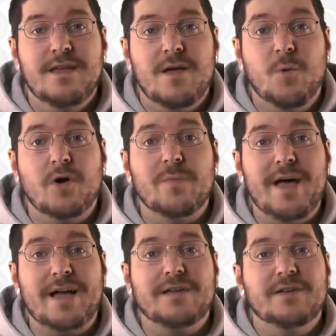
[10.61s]
Welcome
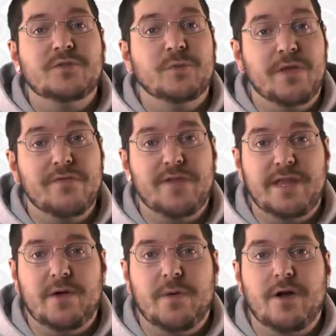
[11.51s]
back to another
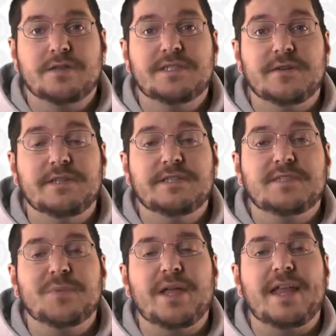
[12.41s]
video in our series
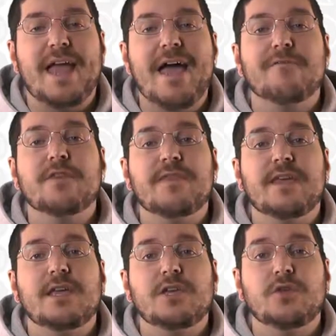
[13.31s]
explaining
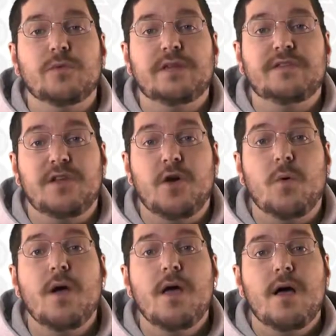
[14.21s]
everything you need to
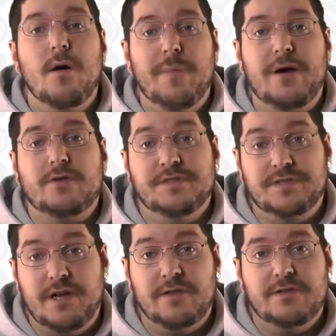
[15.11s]
know about
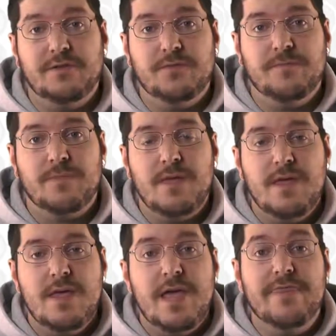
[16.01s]
Consolitude.
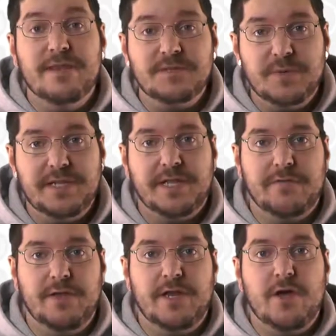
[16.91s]
In this particular
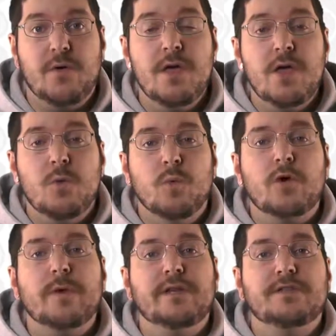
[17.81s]
video, we're
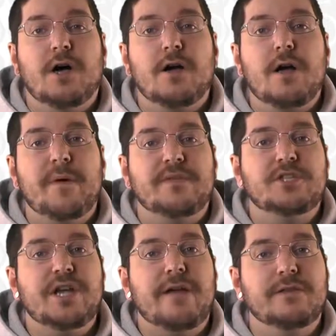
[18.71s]
going to talk about the
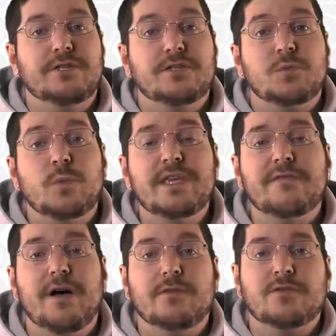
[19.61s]
challenges we
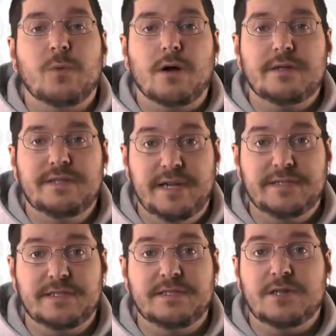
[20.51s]
give out to our
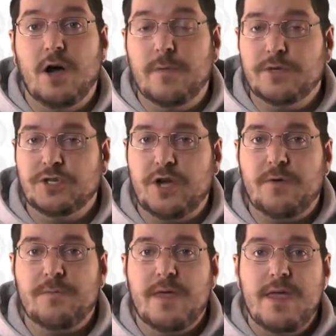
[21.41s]
contestants on the show
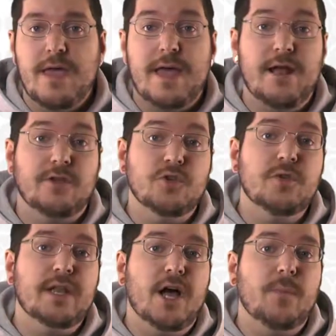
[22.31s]
and how you
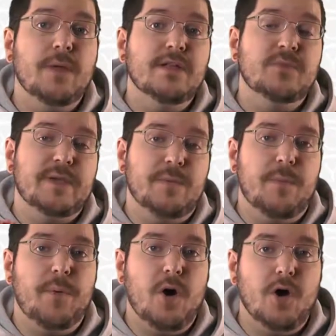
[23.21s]
can help to become
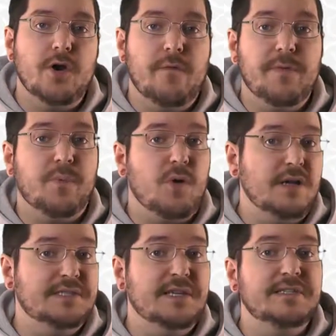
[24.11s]
a part of the
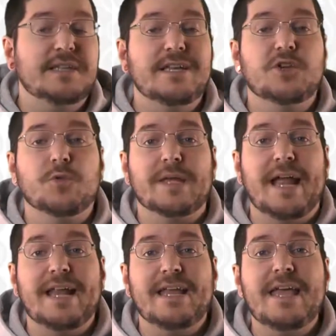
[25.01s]
process in
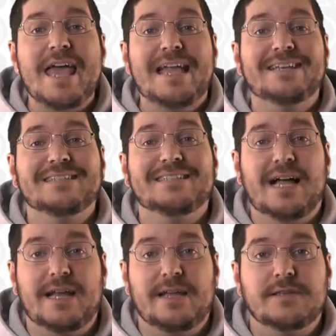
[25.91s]
creating and
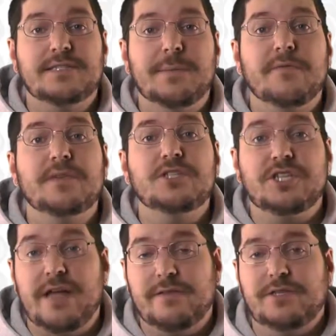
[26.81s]
designing some of these
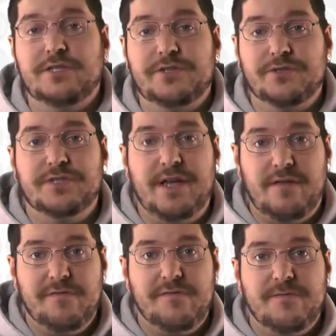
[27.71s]
challenges
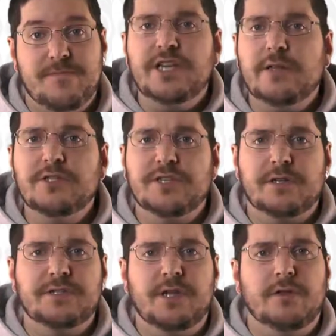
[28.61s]
yourself. Challenges on
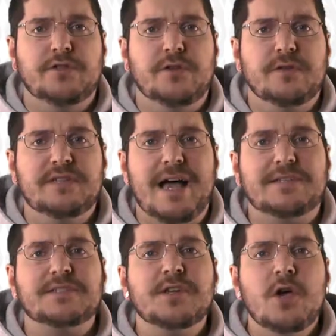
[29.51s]
Consolitude are the
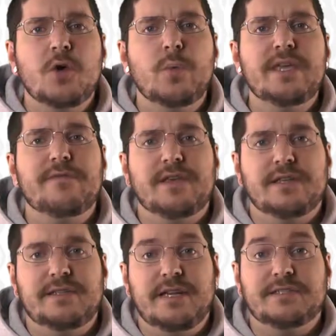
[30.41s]
tasks we give the
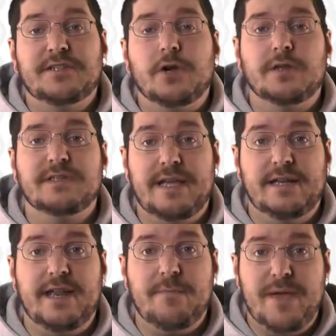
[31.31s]
contestant on a
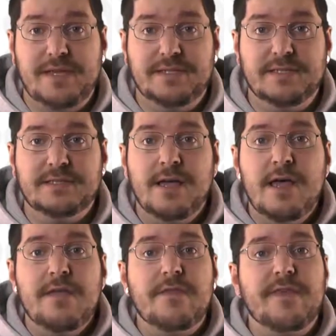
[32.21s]
day-to-day basis
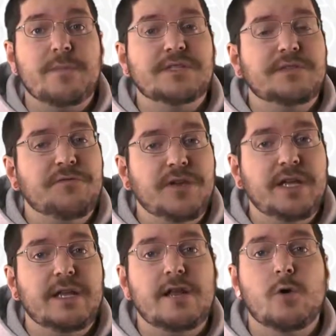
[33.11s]
that they must
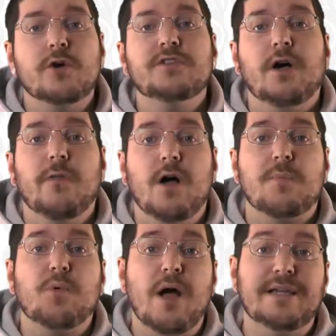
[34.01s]
defeat in order to
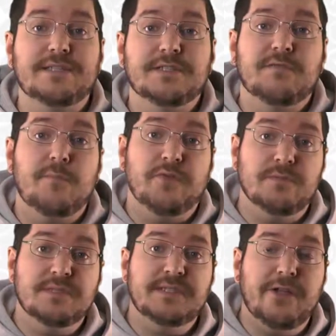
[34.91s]
unlock prizes for both
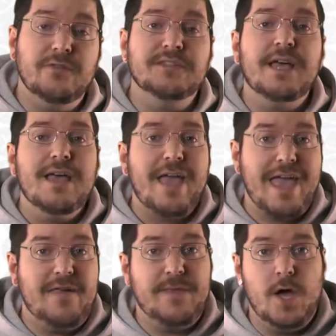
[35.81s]
themselves
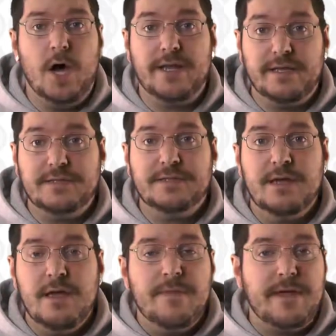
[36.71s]
and the audience.
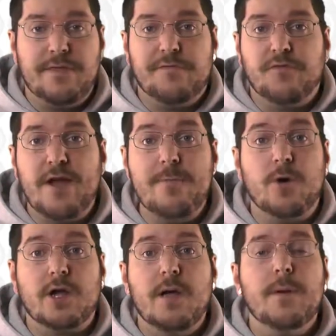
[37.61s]
They are the
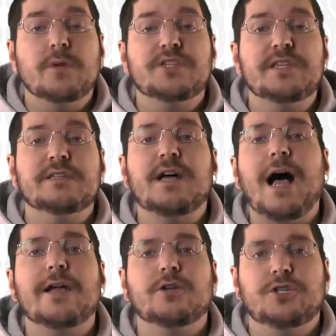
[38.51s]
framework by which the
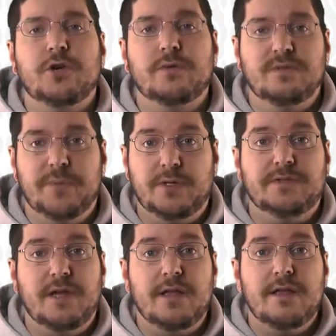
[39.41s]
entire show is
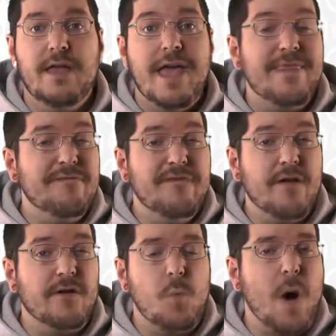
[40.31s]
built on, and they
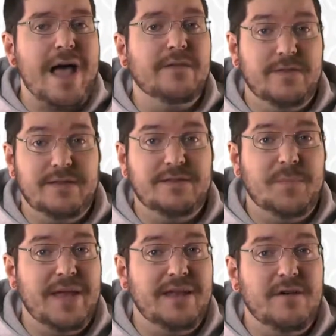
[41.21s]
vary wildly
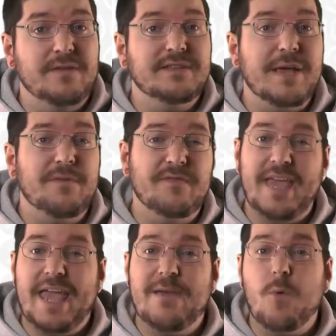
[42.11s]
depending on the type of
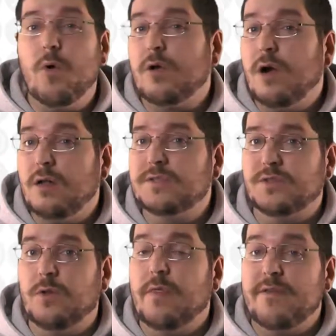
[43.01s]
game or
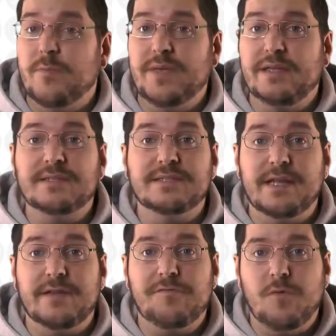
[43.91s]
console they're being
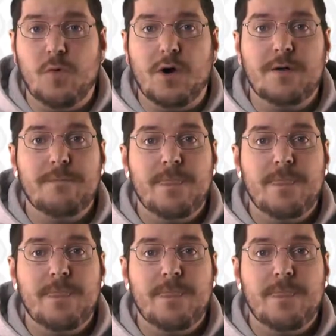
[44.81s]
designed for.